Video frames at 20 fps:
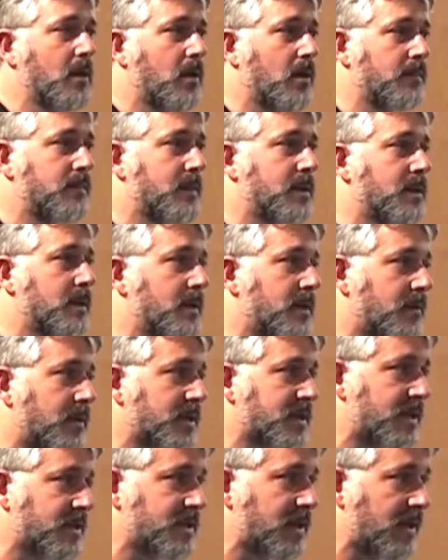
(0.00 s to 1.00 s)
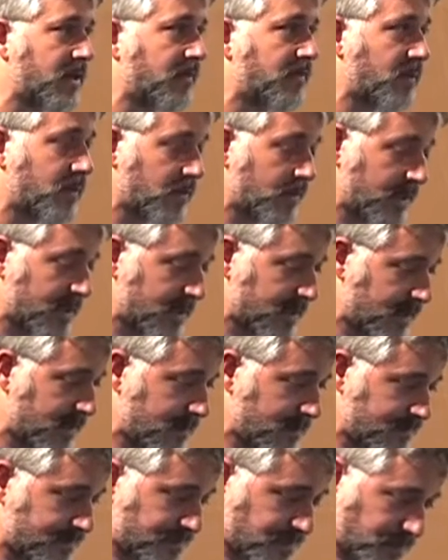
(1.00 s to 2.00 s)
on the research area of the university.
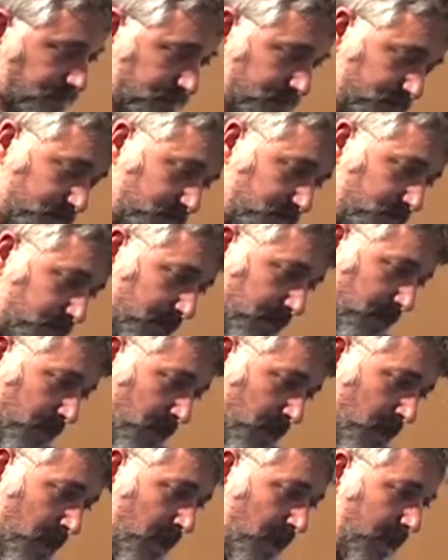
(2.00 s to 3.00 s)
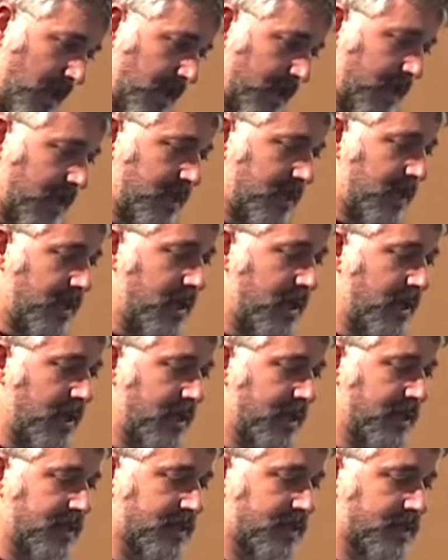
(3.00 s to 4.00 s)
The idea
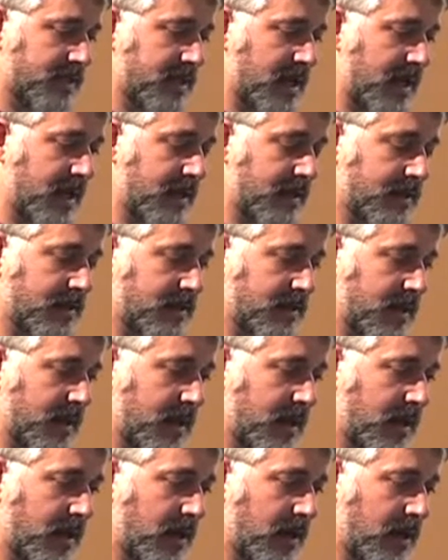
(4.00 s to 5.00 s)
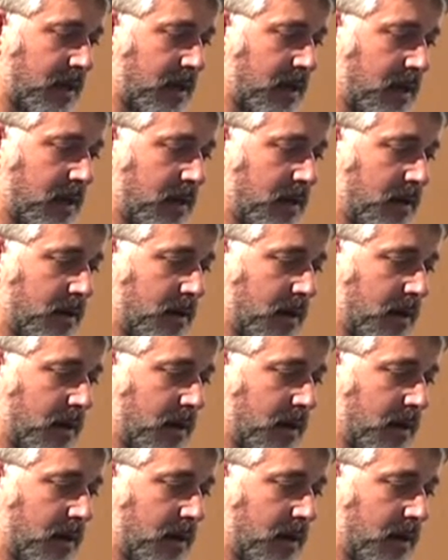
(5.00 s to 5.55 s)
is that uh,